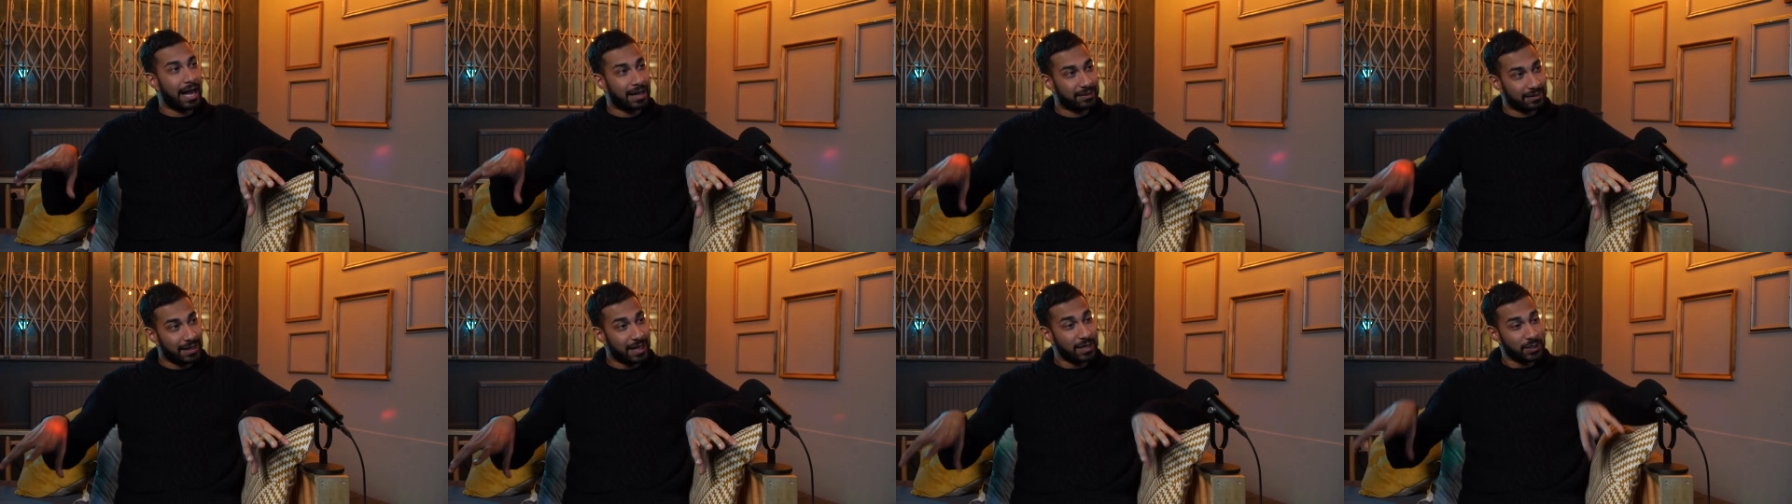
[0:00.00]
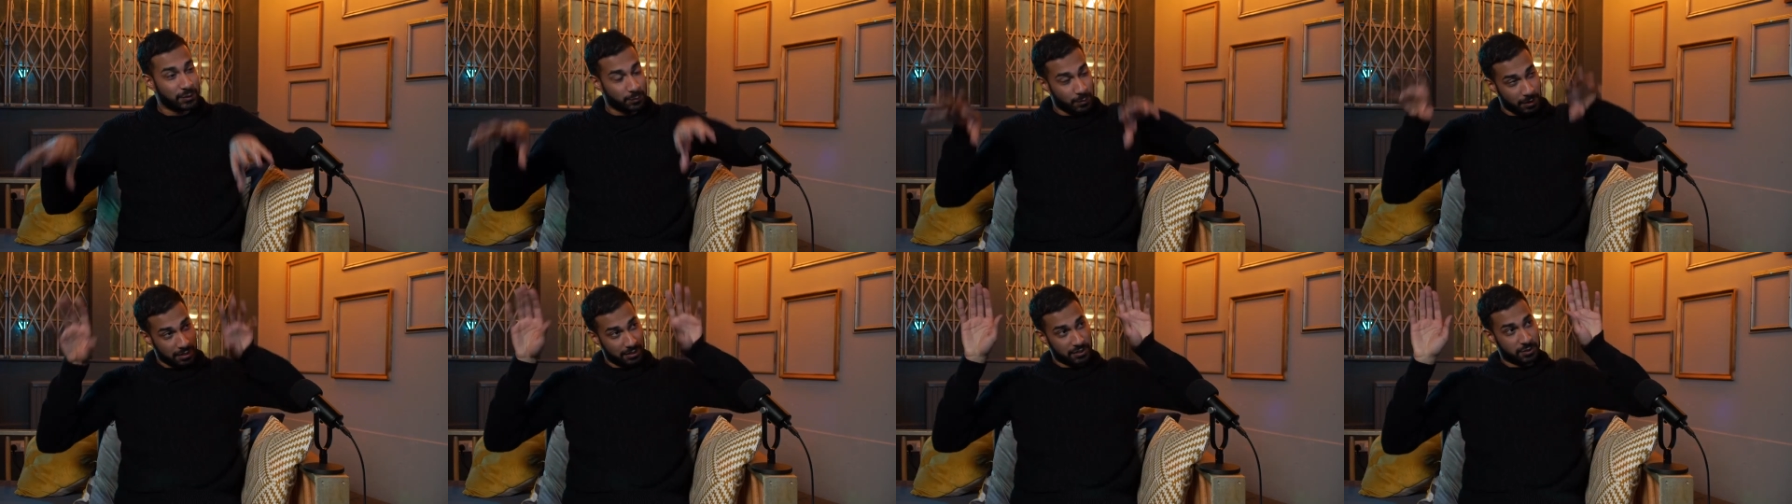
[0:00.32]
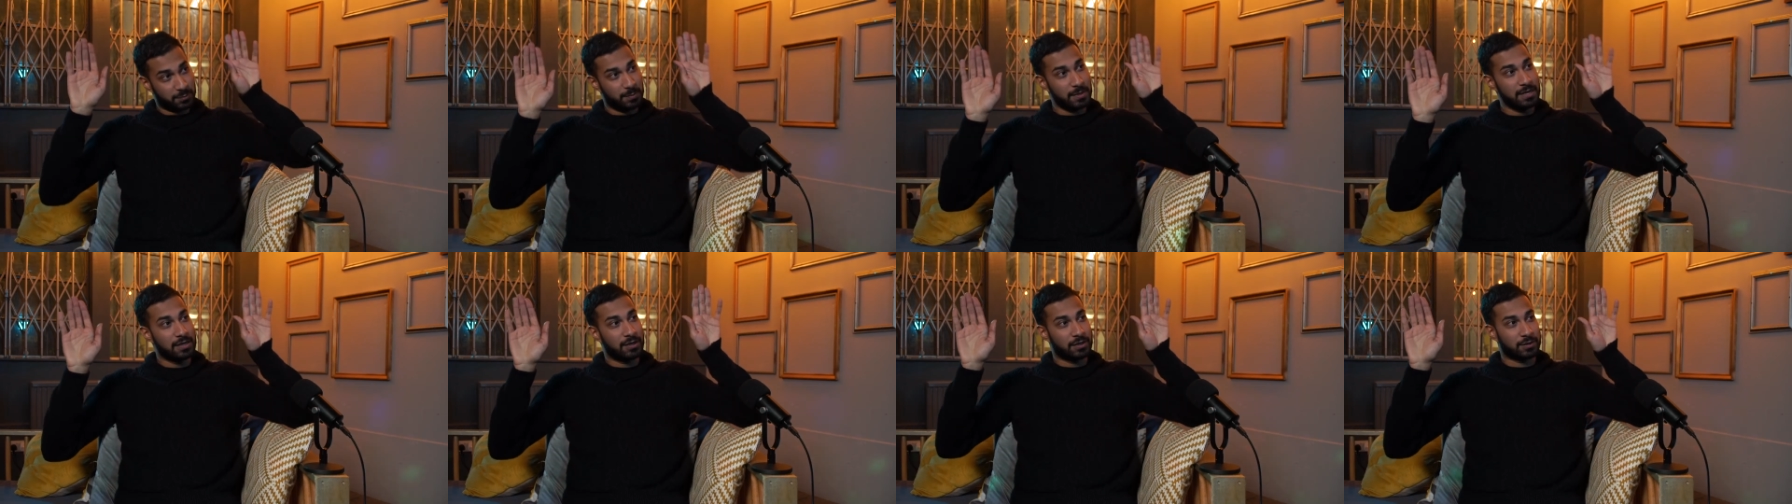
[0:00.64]
and that's where the
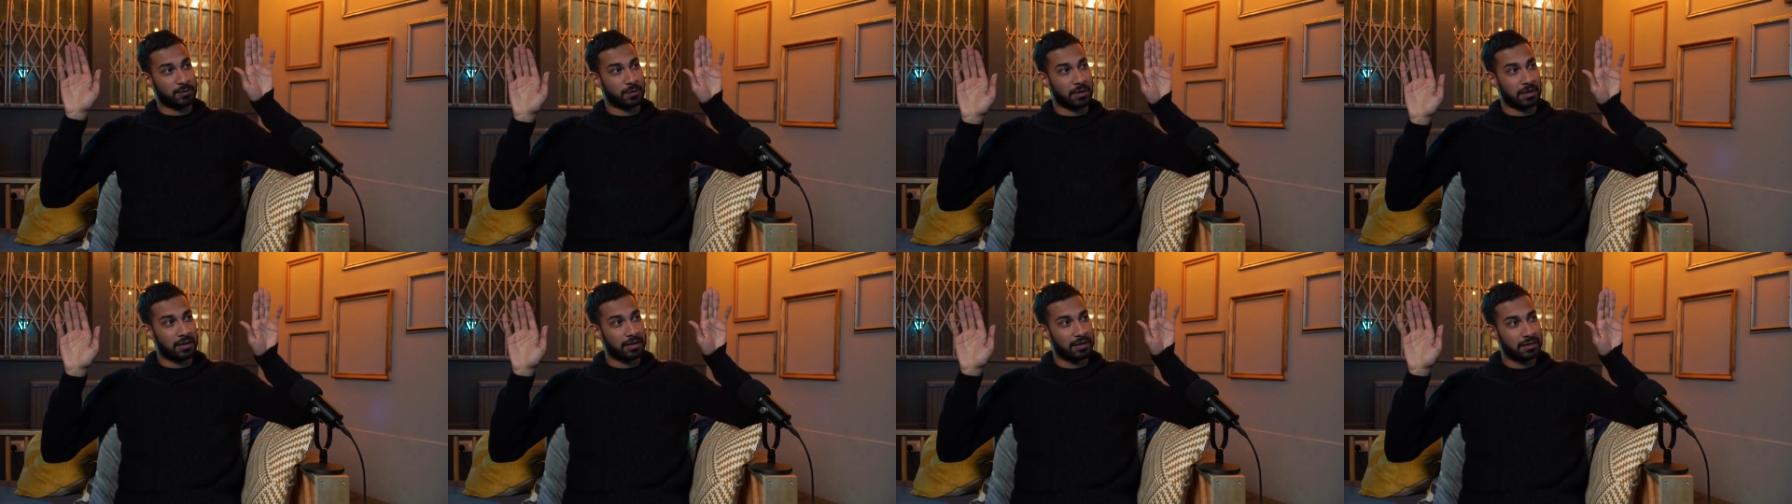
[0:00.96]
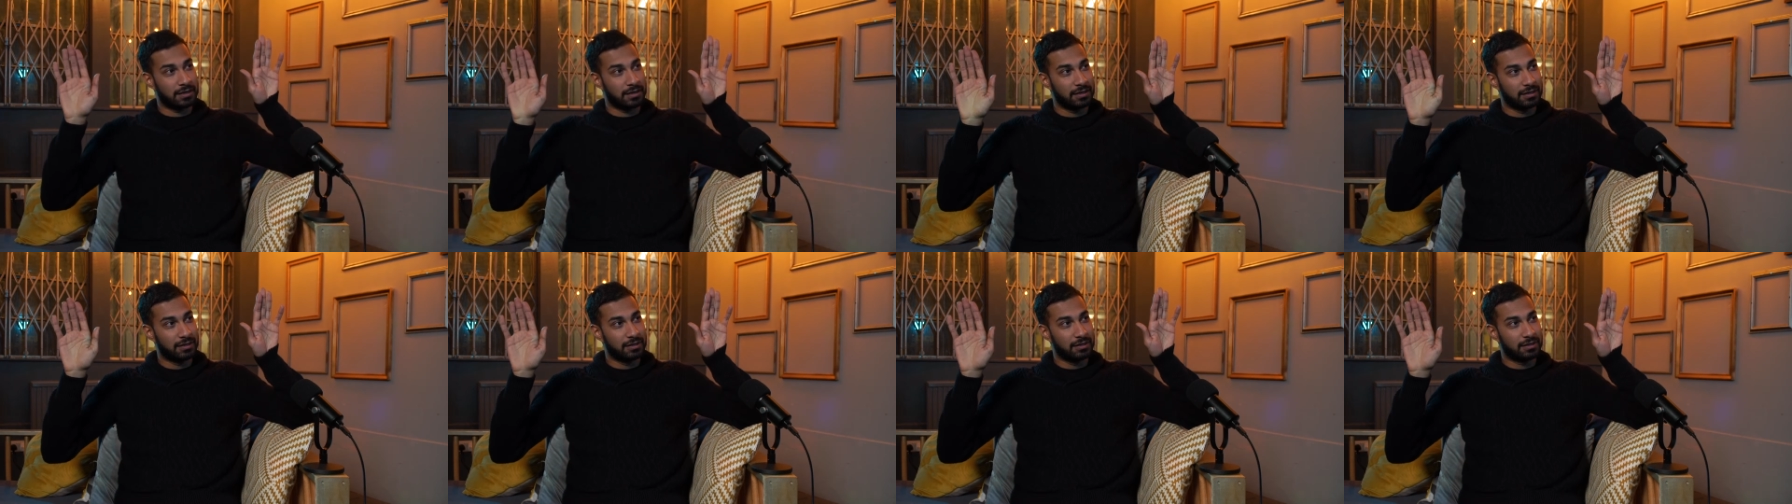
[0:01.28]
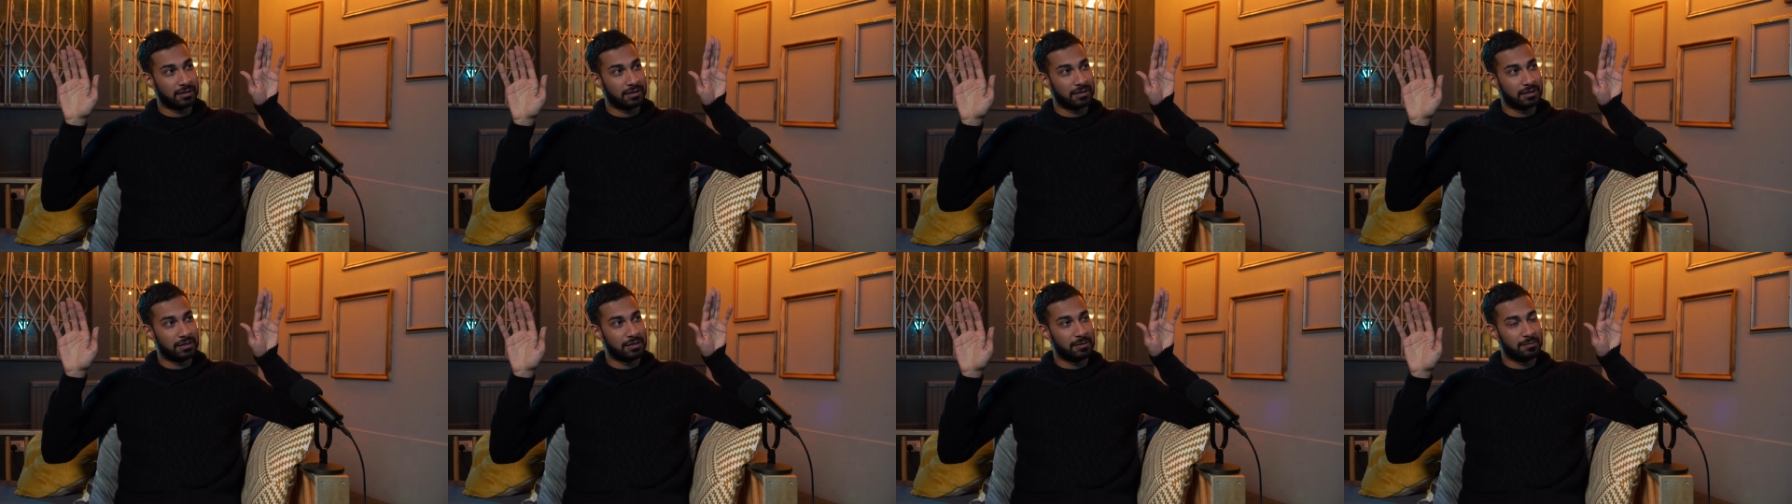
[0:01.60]
speakers were
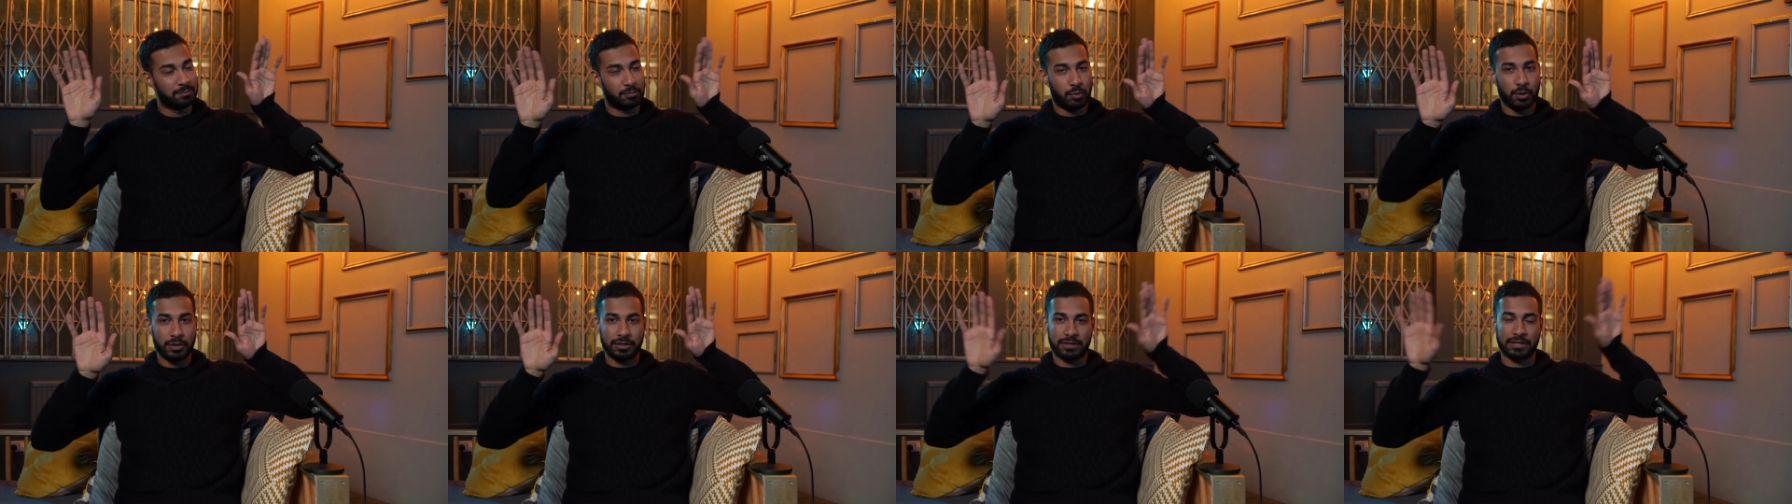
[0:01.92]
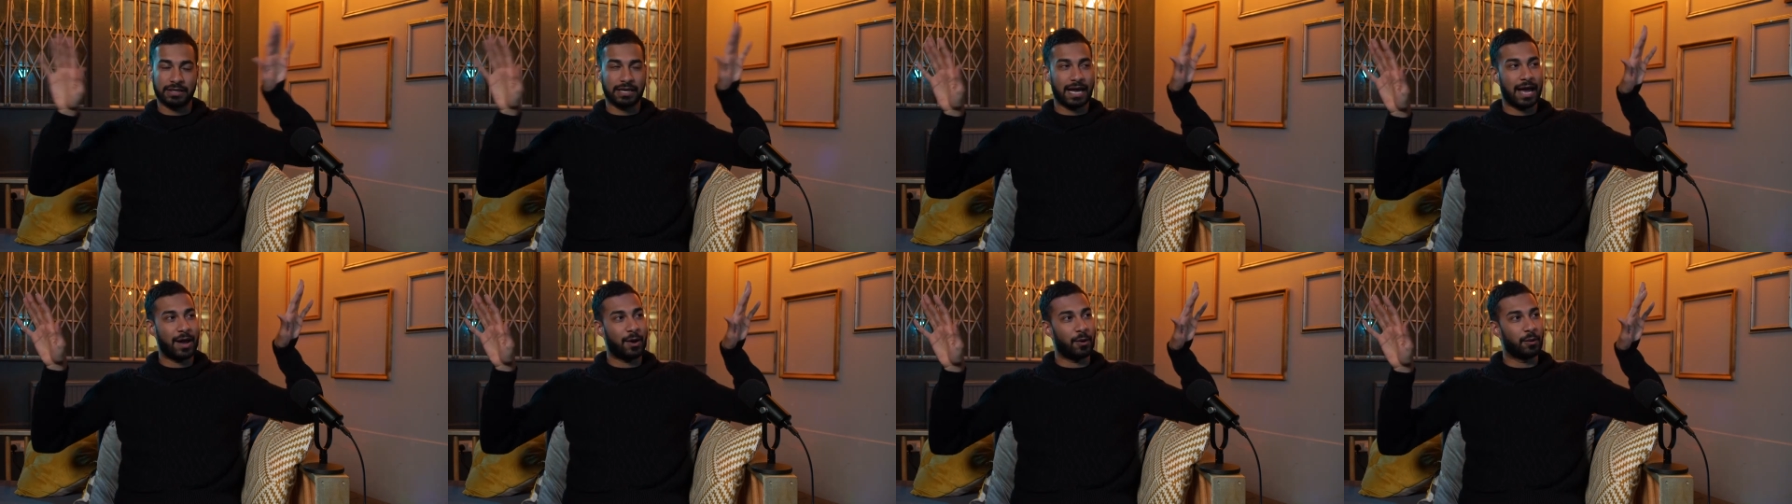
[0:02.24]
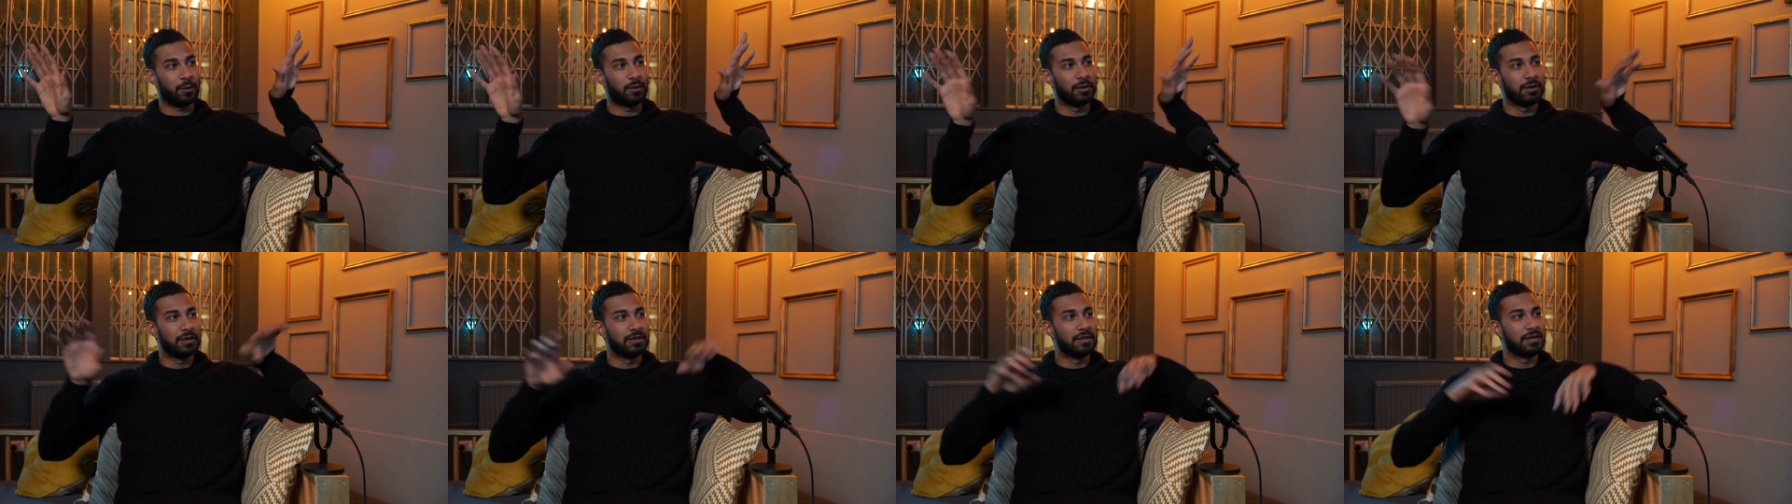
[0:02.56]
pointing out,